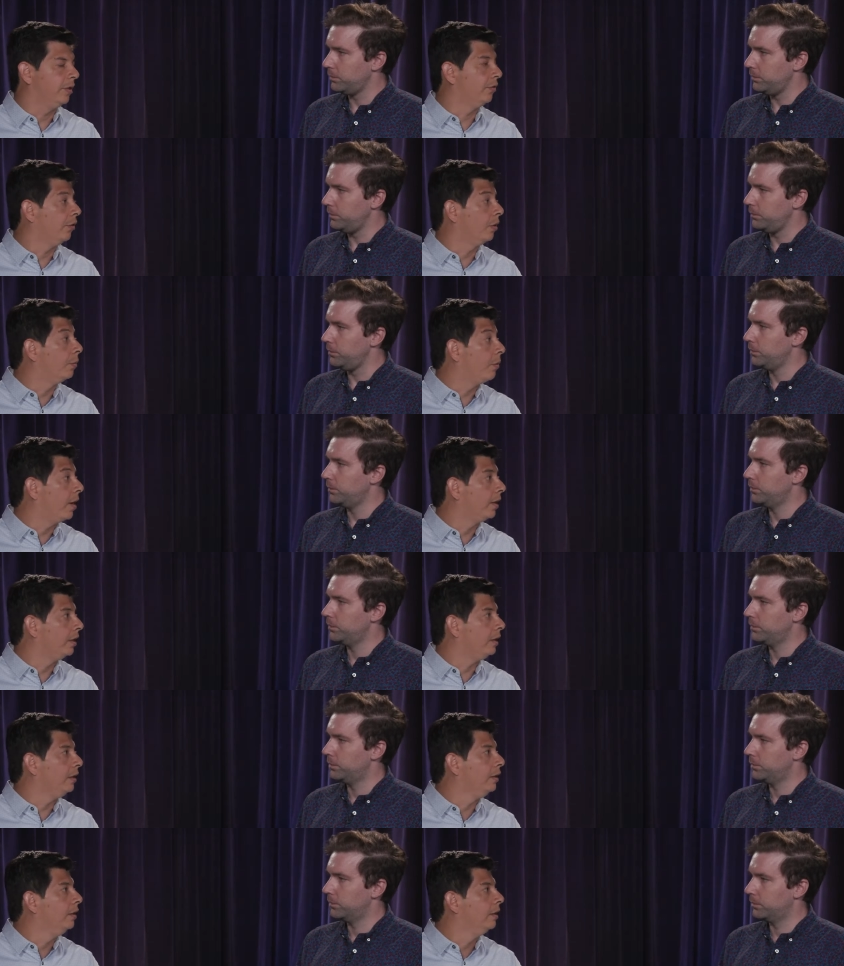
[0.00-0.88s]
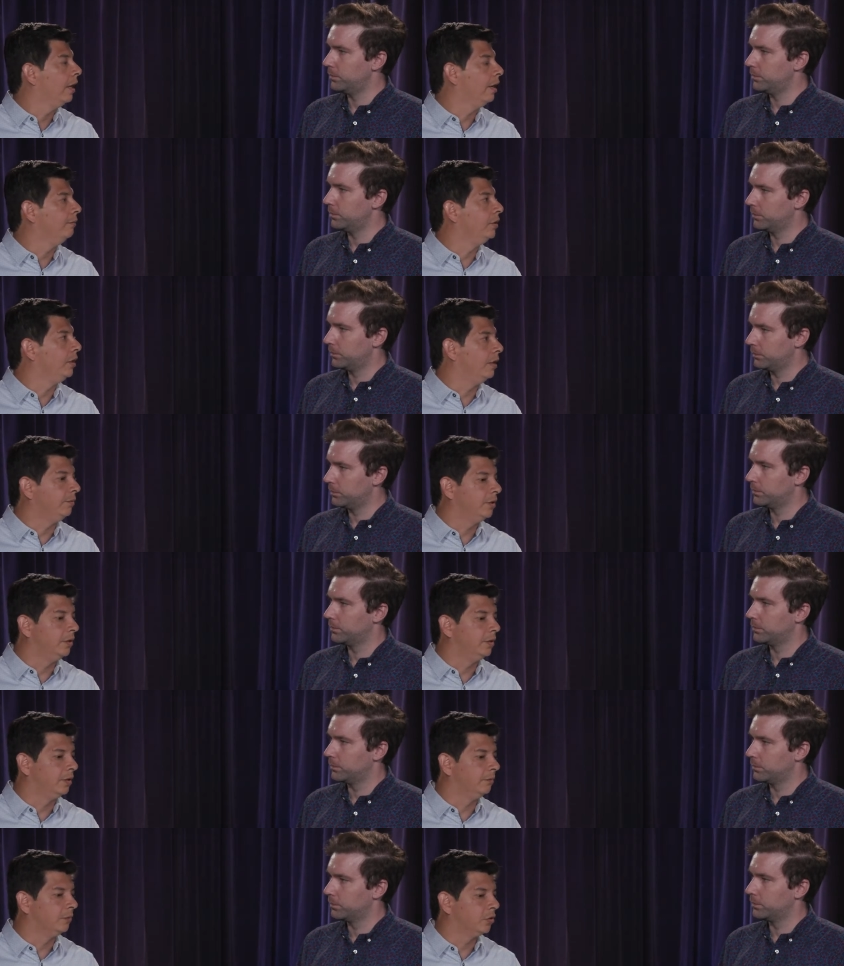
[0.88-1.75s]
Speaker 1: the third-party MDM
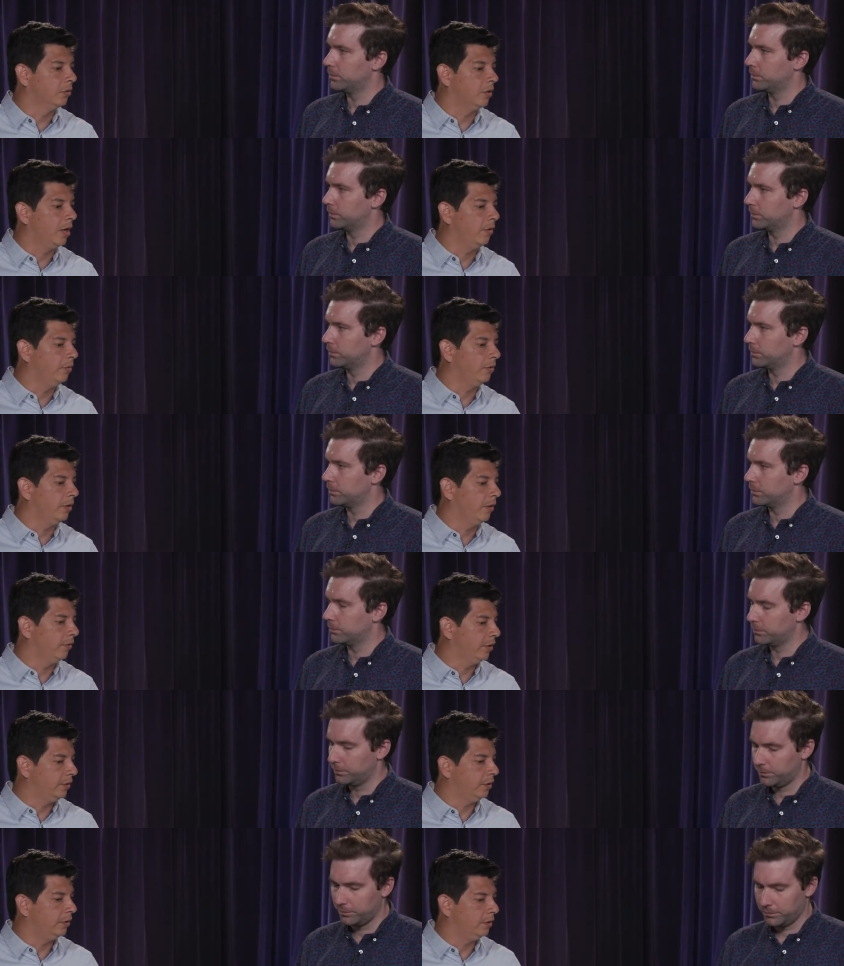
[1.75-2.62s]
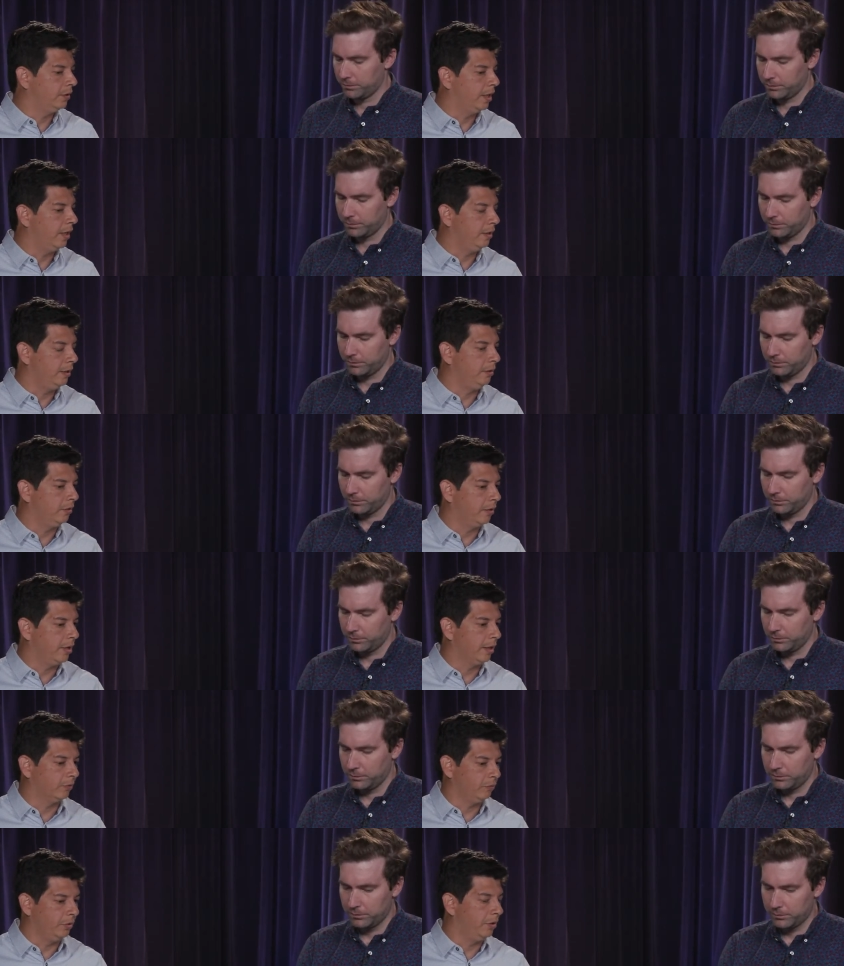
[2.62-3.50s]
system. So how, how does it, that
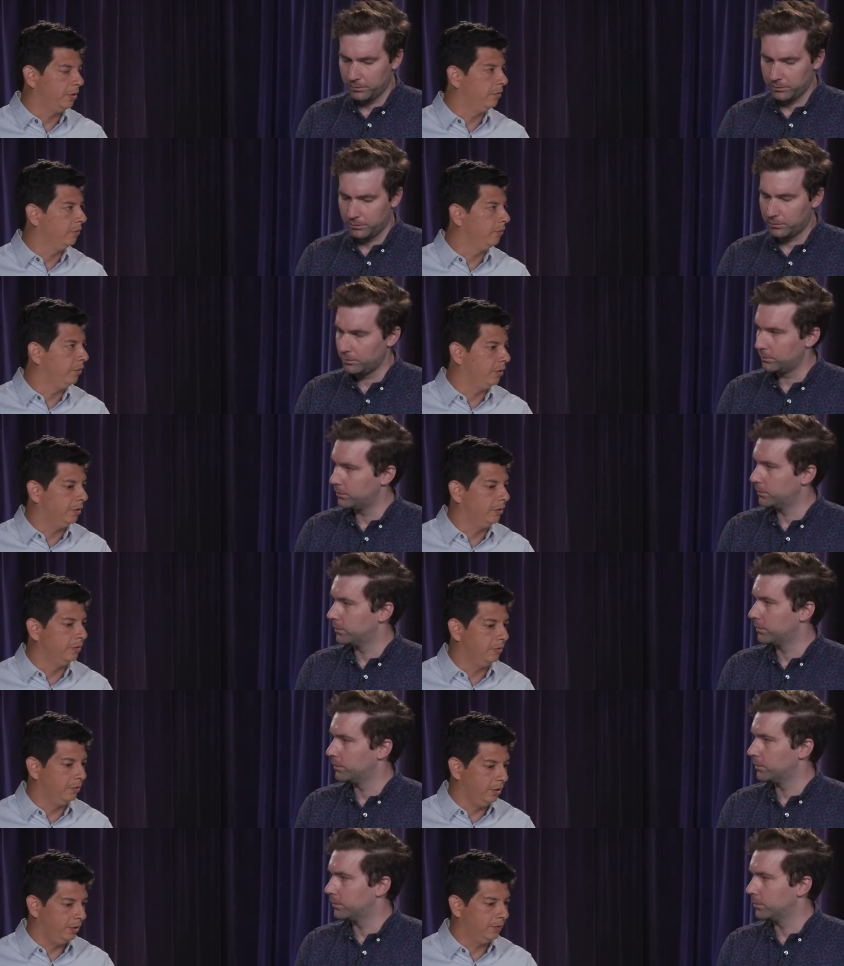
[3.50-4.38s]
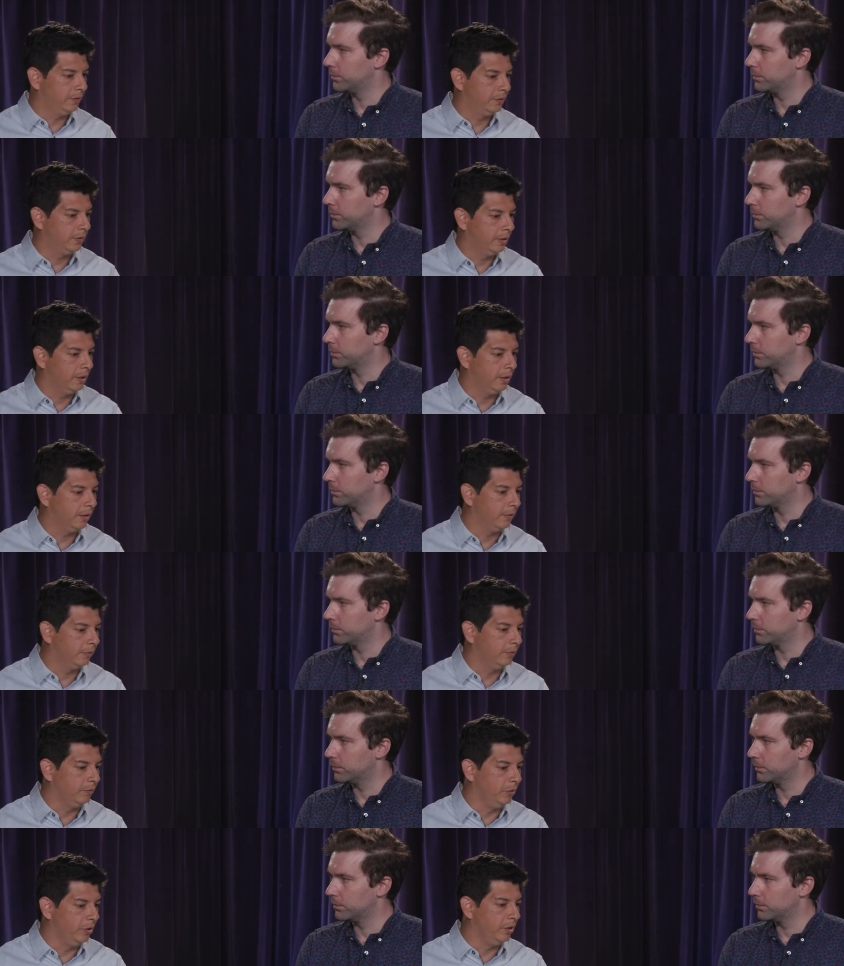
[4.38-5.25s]
interact with, with, this, uh,
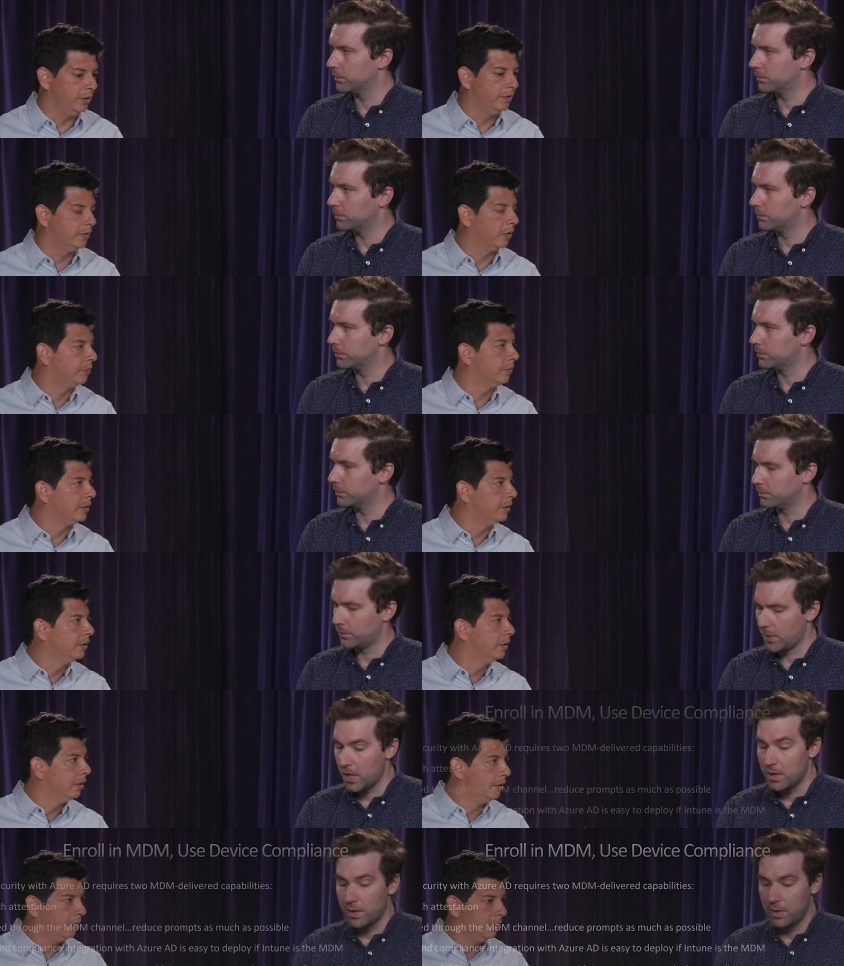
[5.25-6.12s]
with this service?